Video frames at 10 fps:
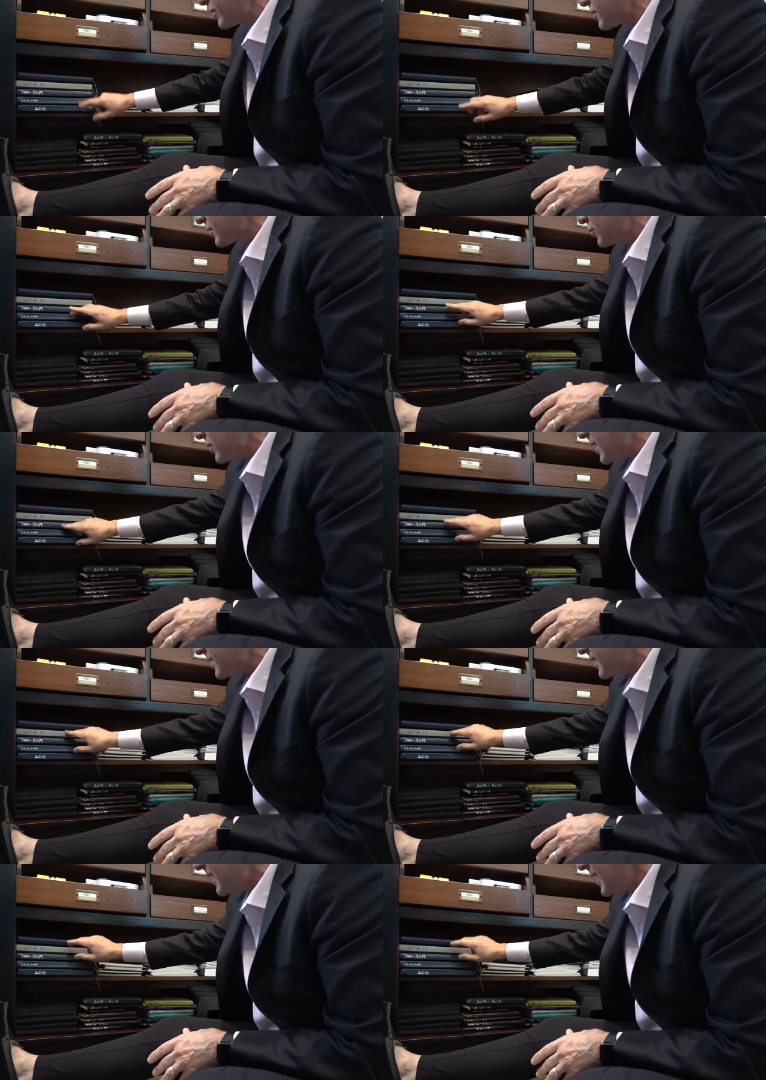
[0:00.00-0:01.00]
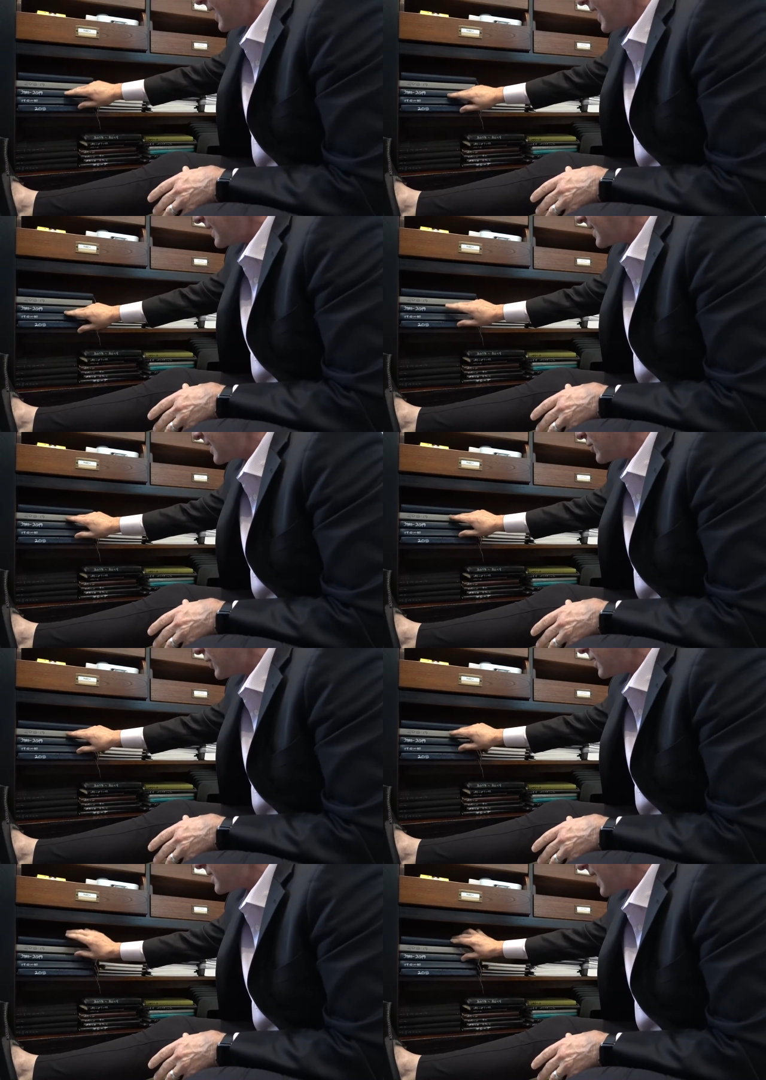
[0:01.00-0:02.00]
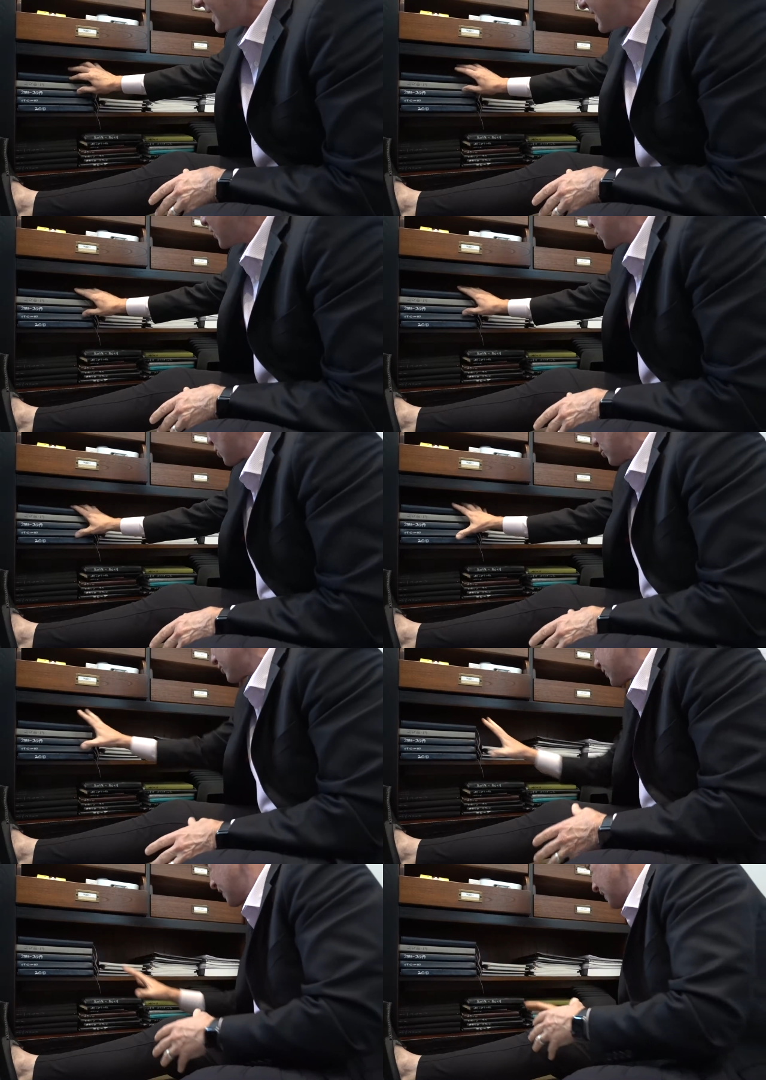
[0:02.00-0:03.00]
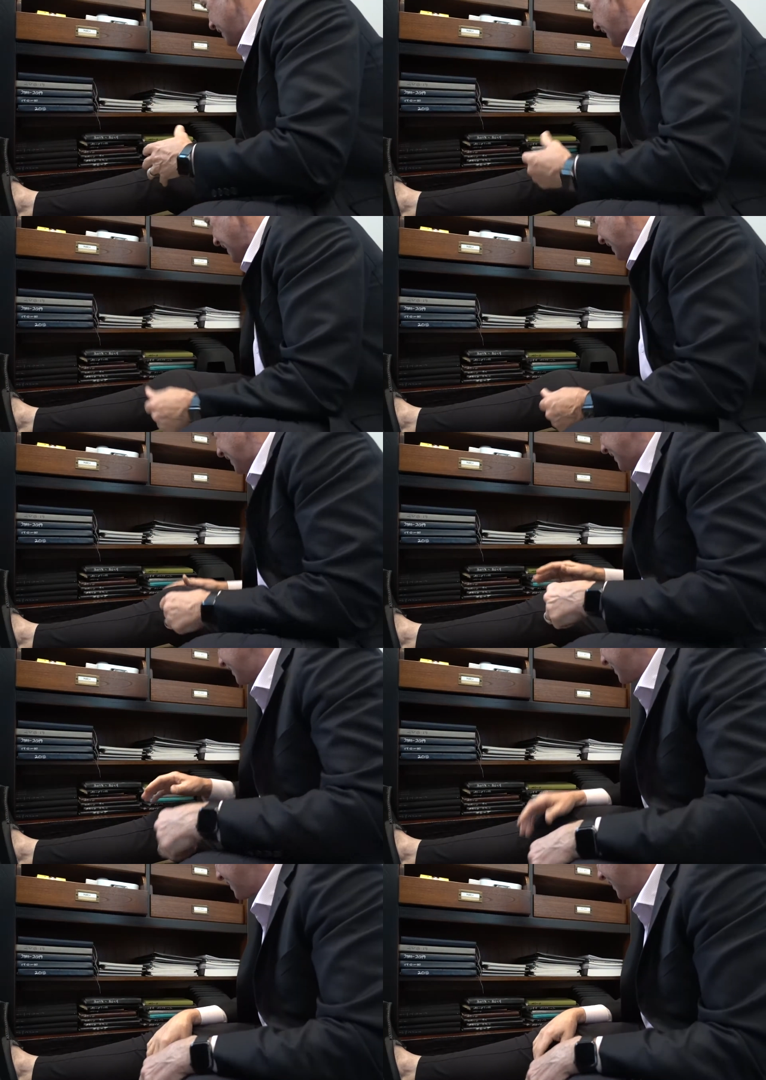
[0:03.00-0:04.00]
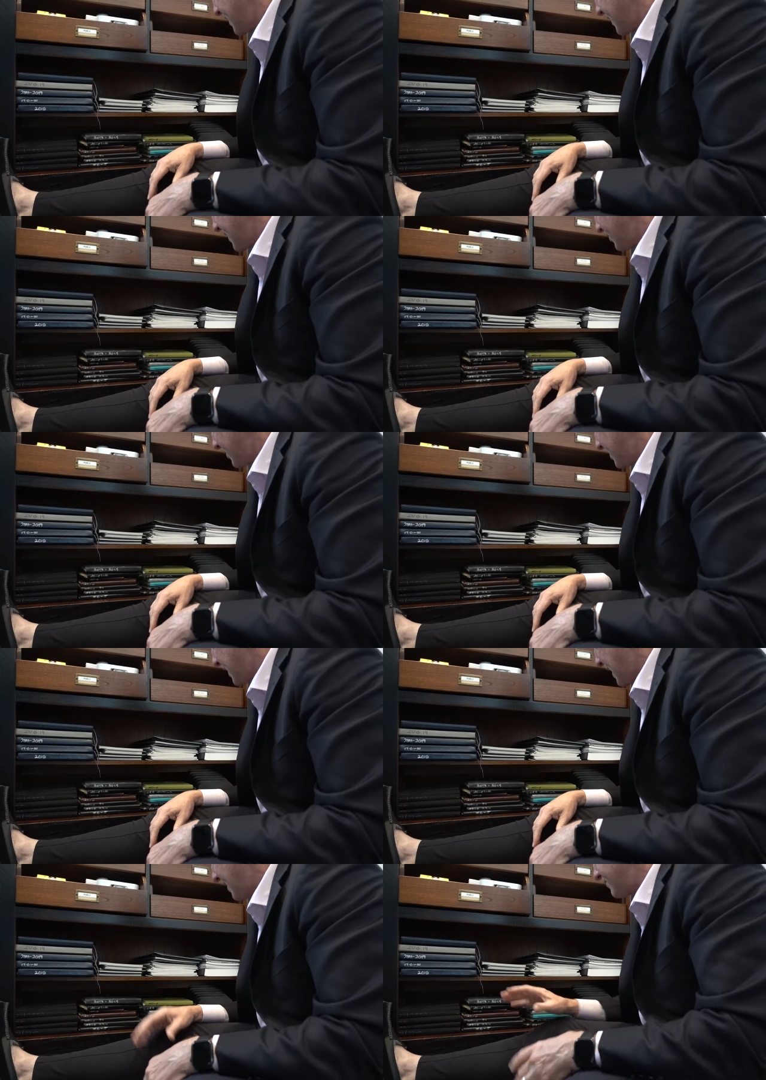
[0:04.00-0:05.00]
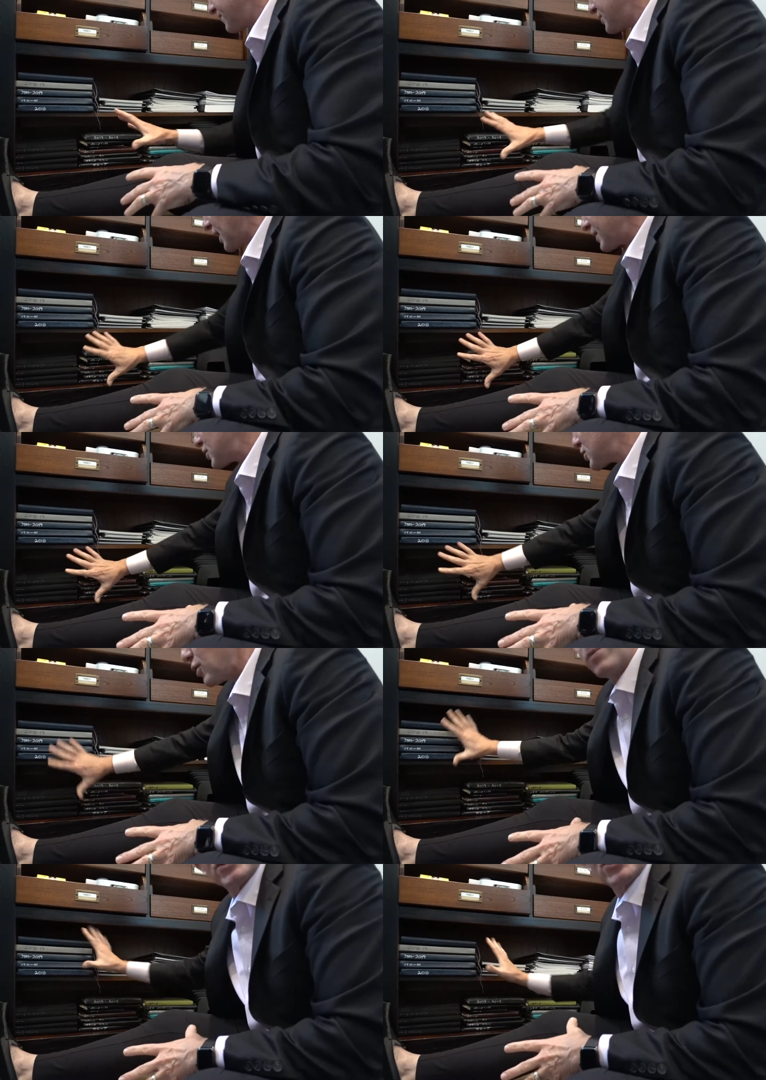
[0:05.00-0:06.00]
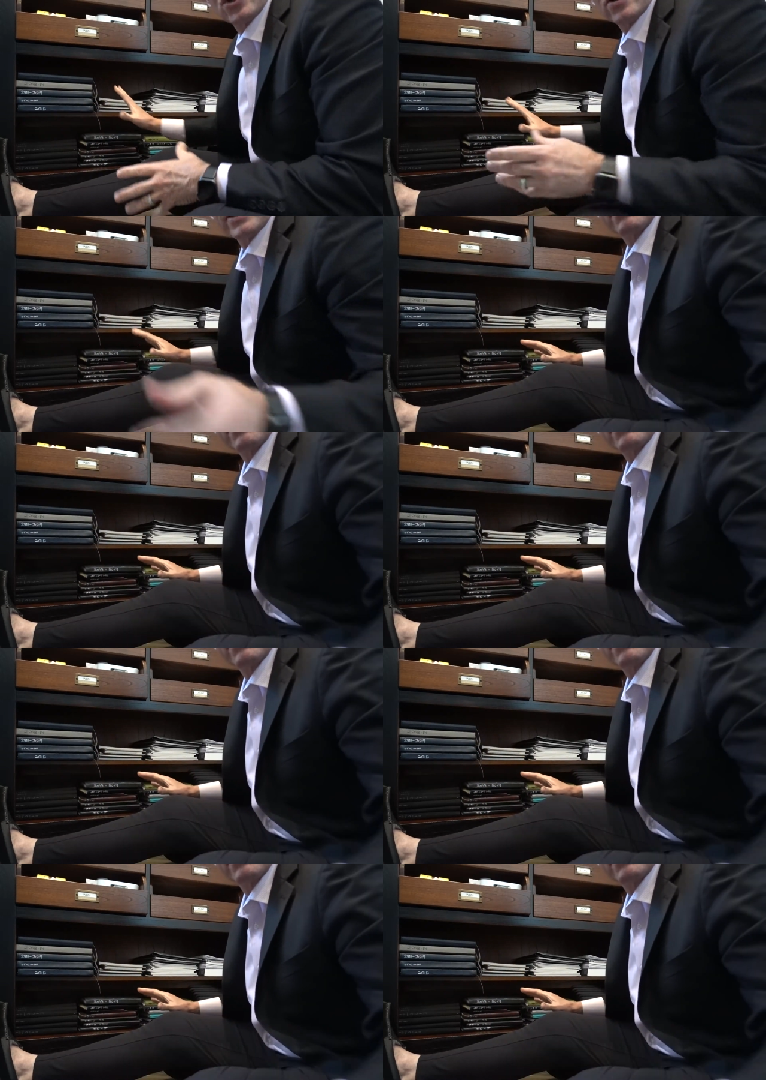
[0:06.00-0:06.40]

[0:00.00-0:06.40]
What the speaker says: Nobody's mouth can be seen.